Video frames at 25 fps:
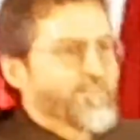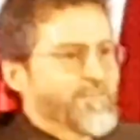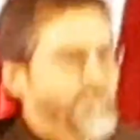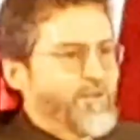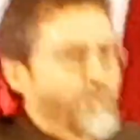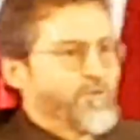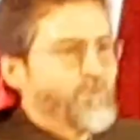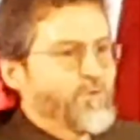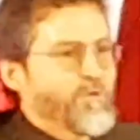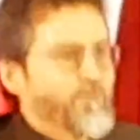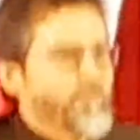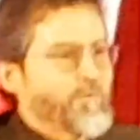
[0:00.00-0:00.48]

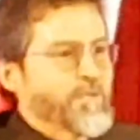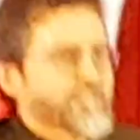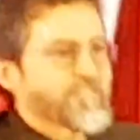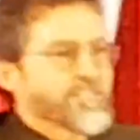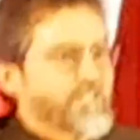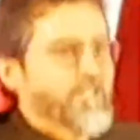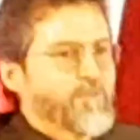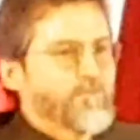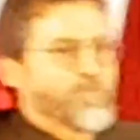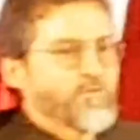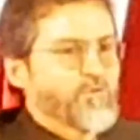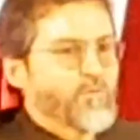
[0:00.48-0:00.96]
The ulama
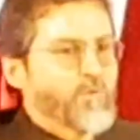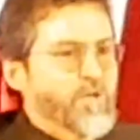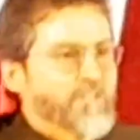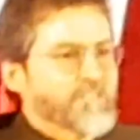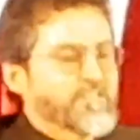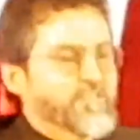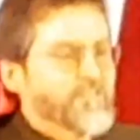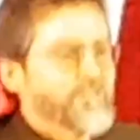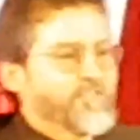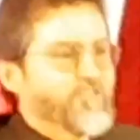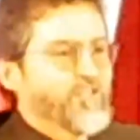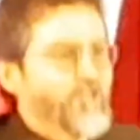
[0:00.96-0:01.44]
said, if you want
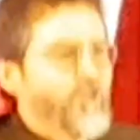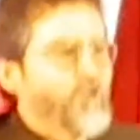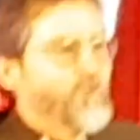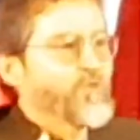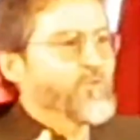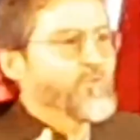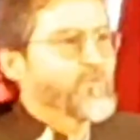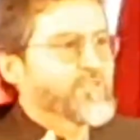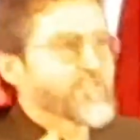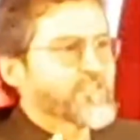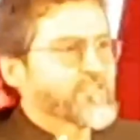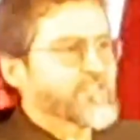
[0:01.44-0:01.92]
to
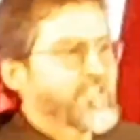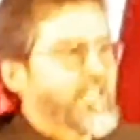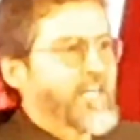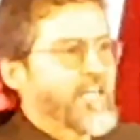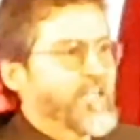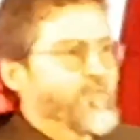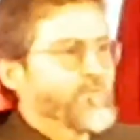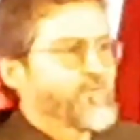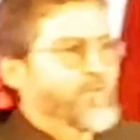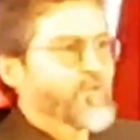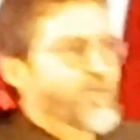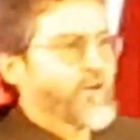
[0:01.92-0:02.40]
know the
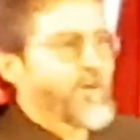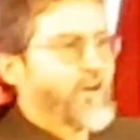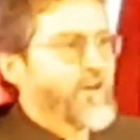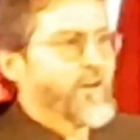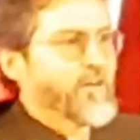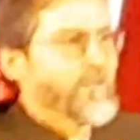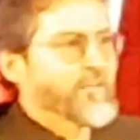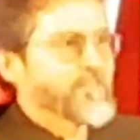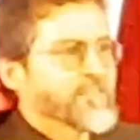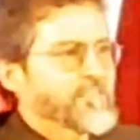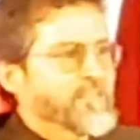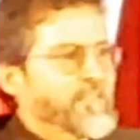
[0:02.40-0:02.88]
state of your
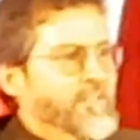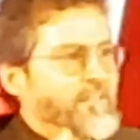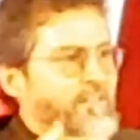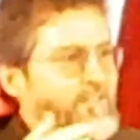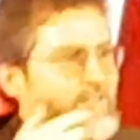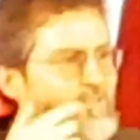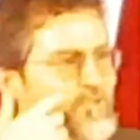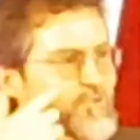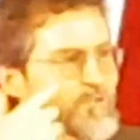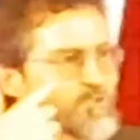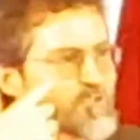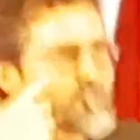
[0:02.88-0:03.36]
heart,
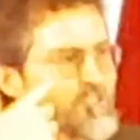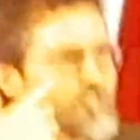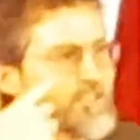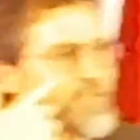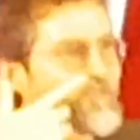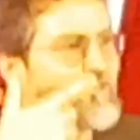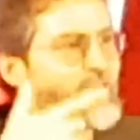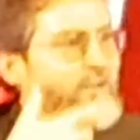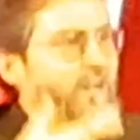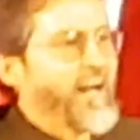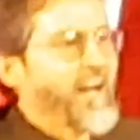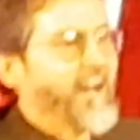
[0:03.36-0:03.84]
look to
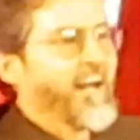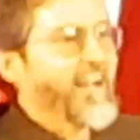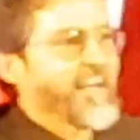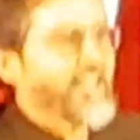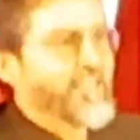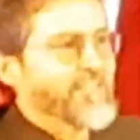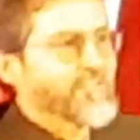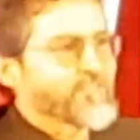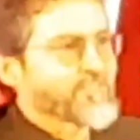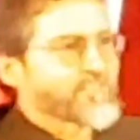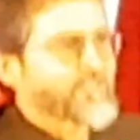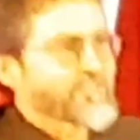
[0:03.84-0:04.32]
your
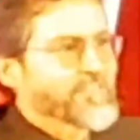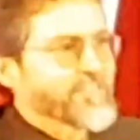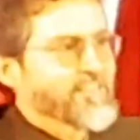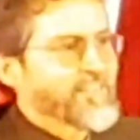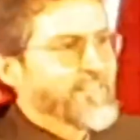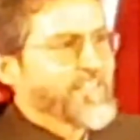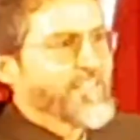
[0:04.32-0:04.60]
eyes.